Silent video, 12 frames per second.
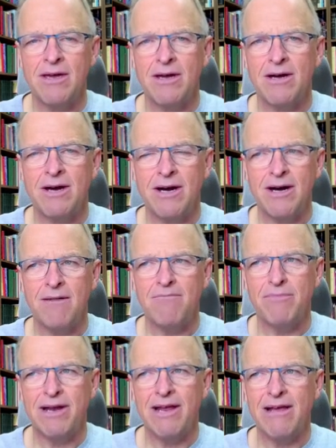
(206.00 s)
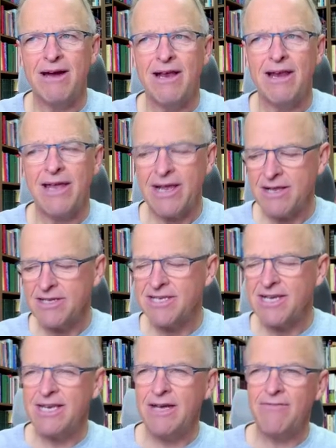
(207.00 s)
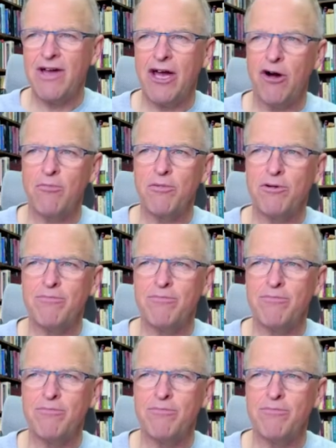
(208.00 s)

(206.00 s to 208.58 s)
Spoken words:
But I like this idea of a helper.